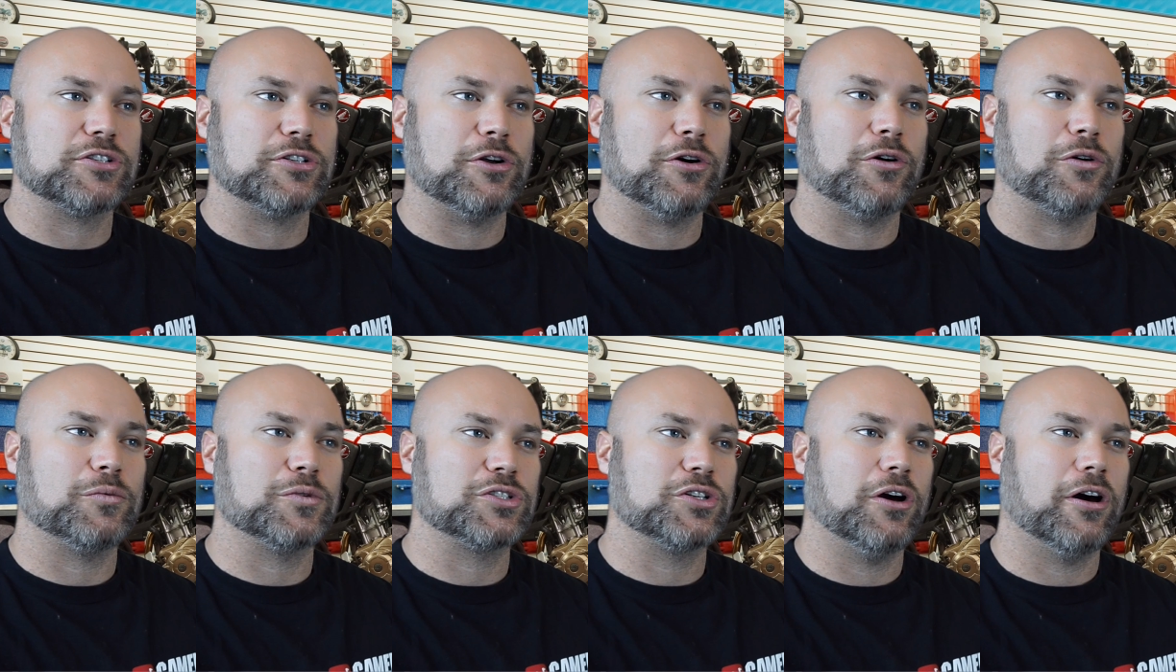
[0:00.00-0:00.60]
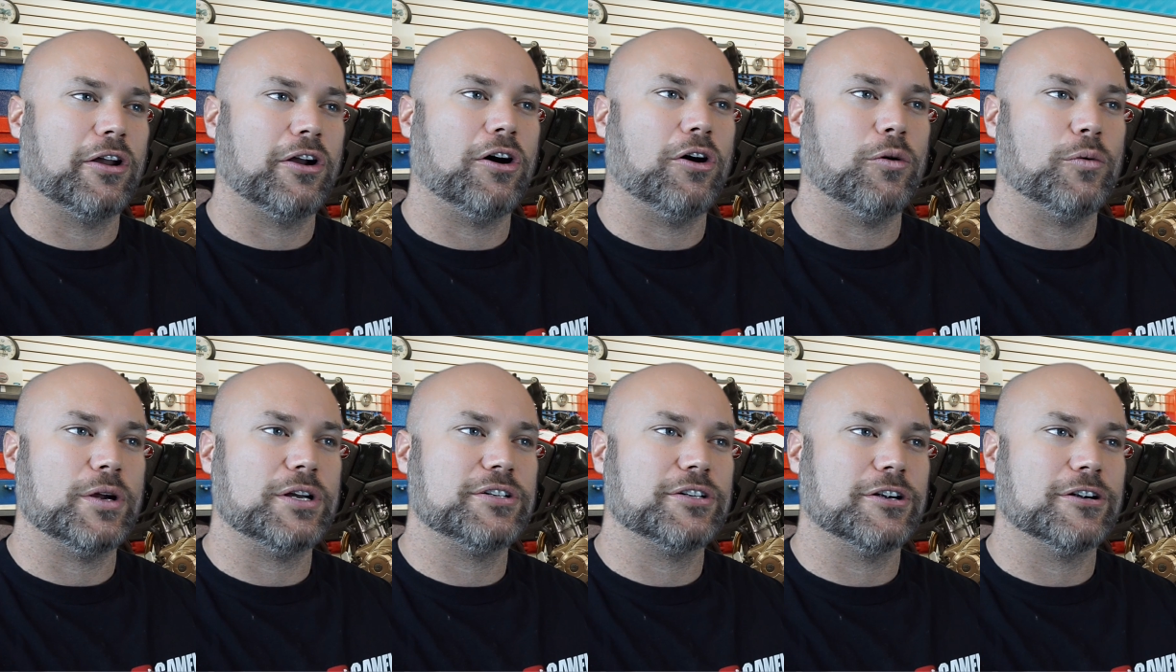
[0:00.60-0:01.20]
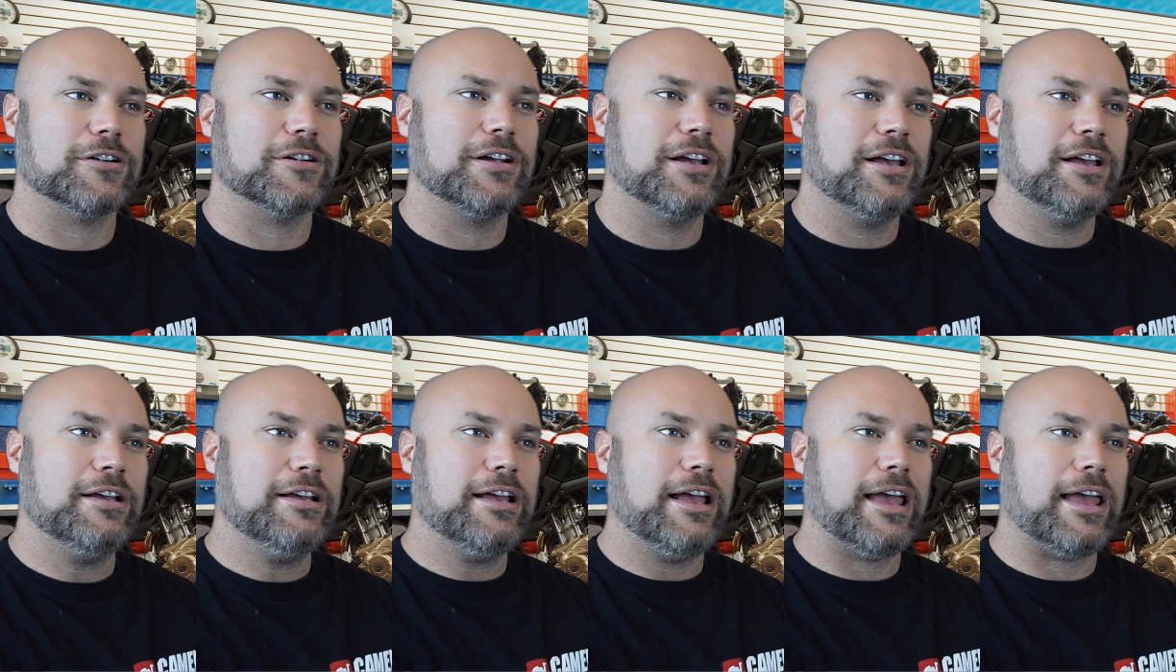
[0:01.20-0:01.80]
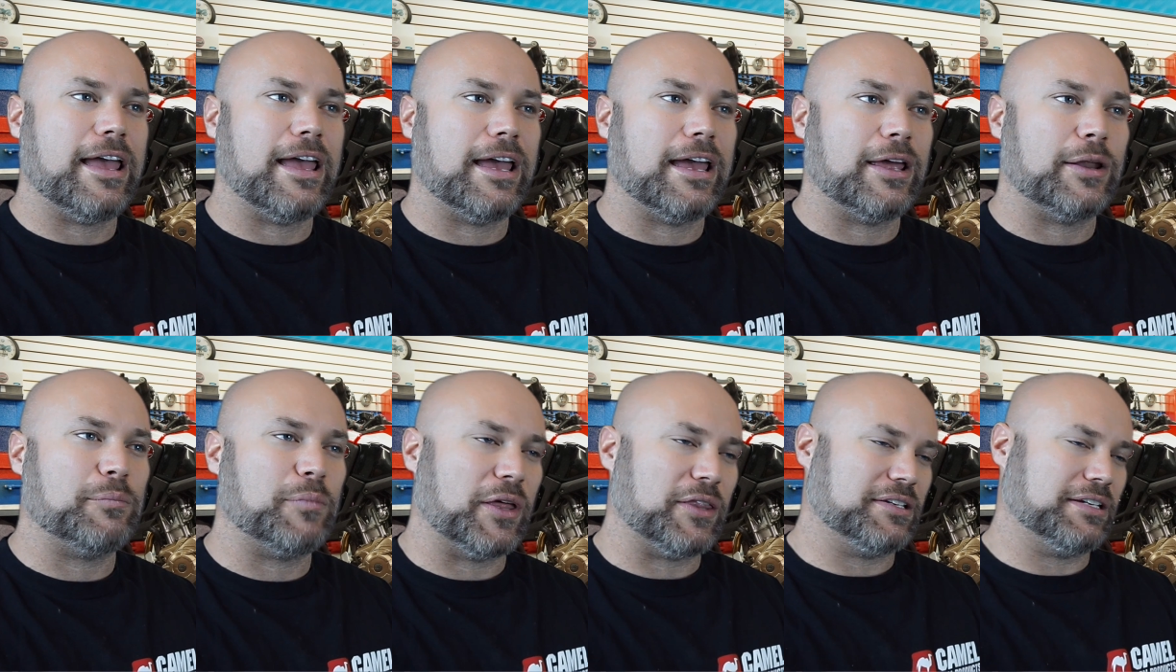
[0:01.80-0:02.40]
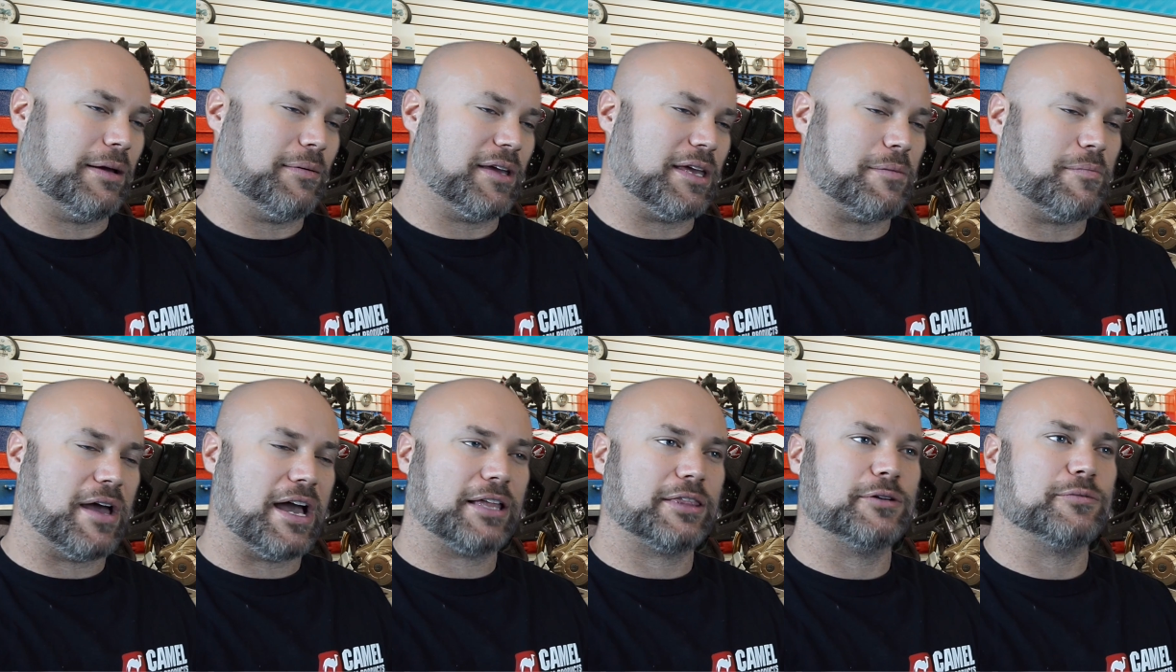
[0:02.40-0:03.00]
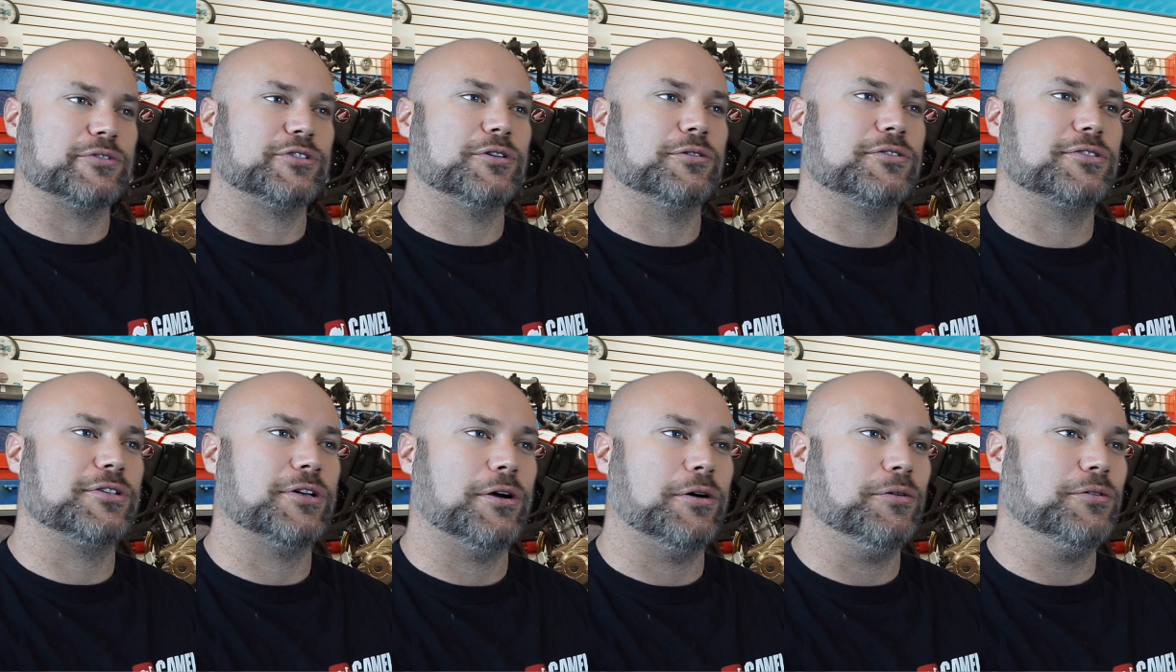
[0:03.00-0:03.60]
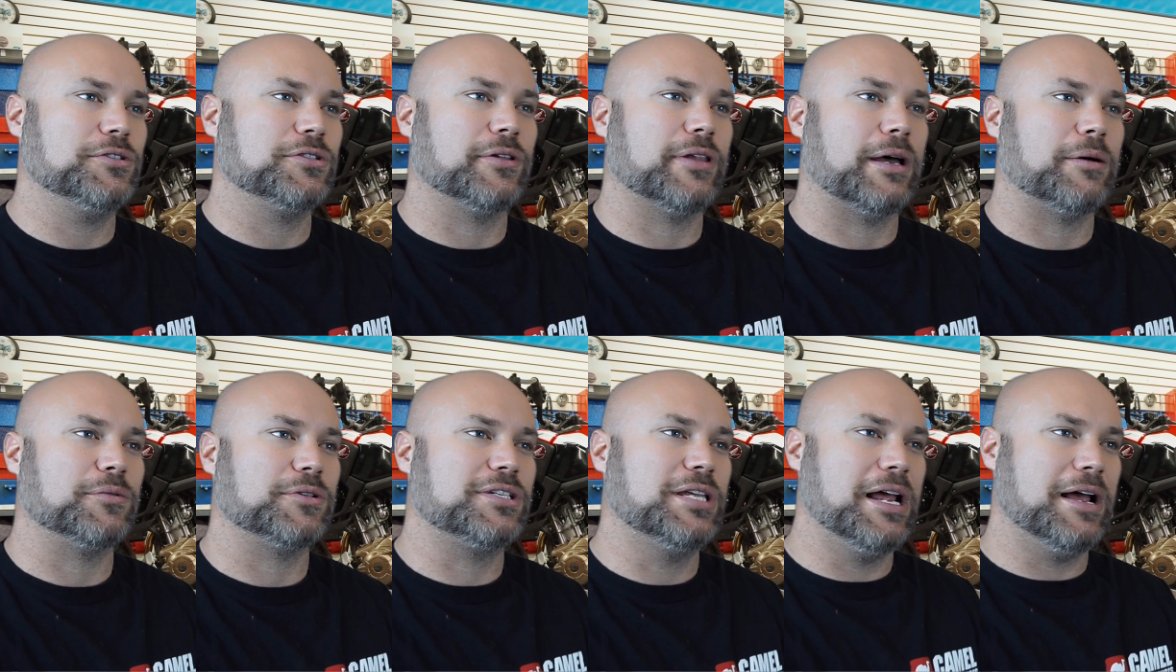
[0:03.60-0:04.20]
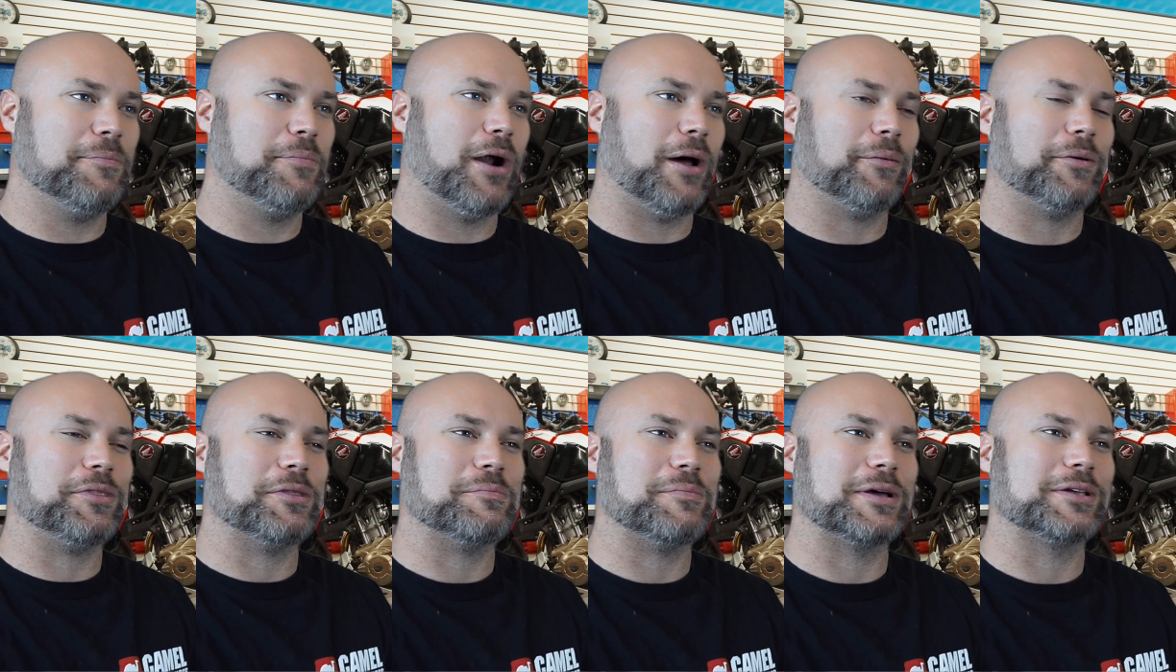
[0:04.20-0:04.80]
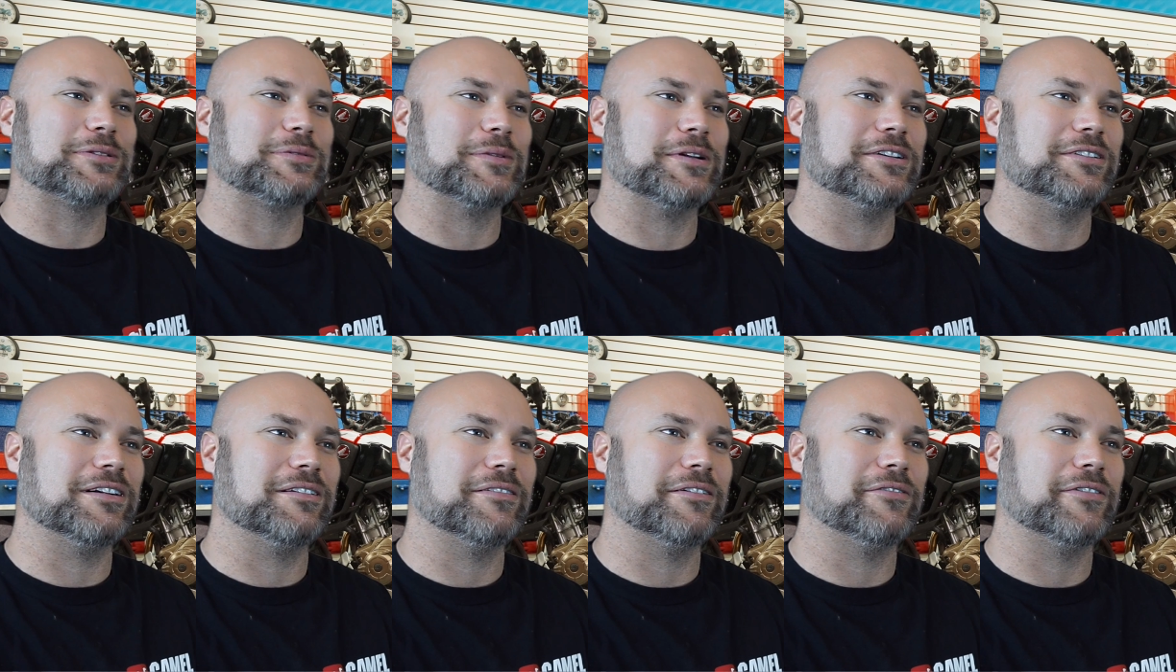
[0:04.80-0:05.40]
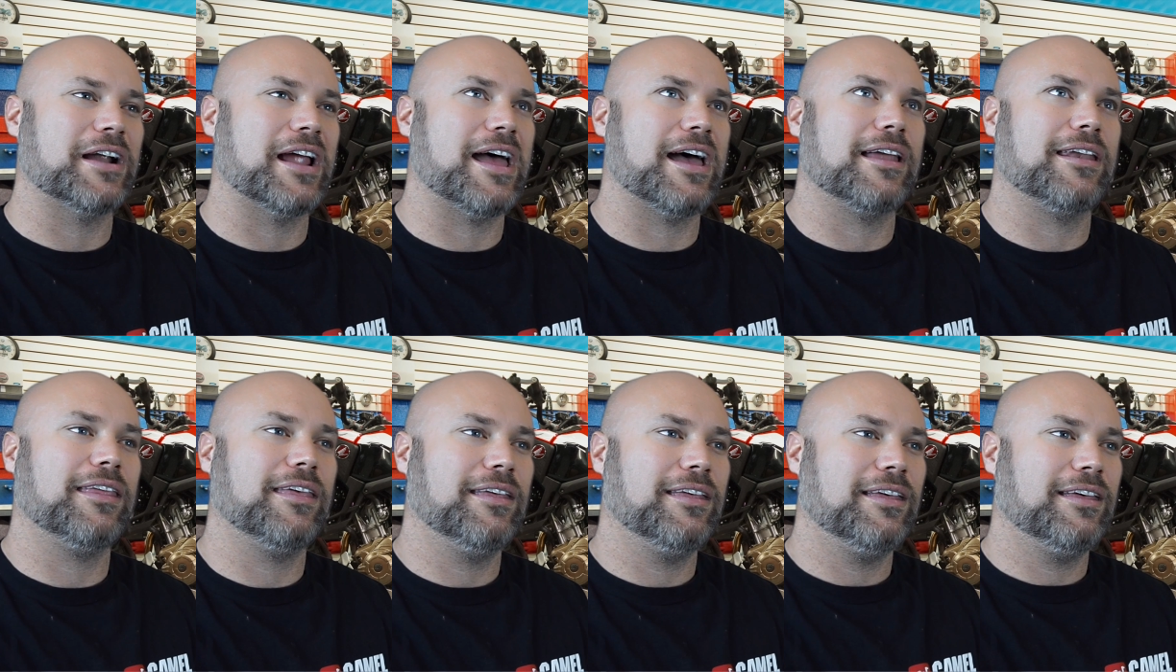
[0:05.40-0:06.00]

snowed, was gone all winter. And by the time I came back, there was no snow. So that was probably the best winter I've ever had.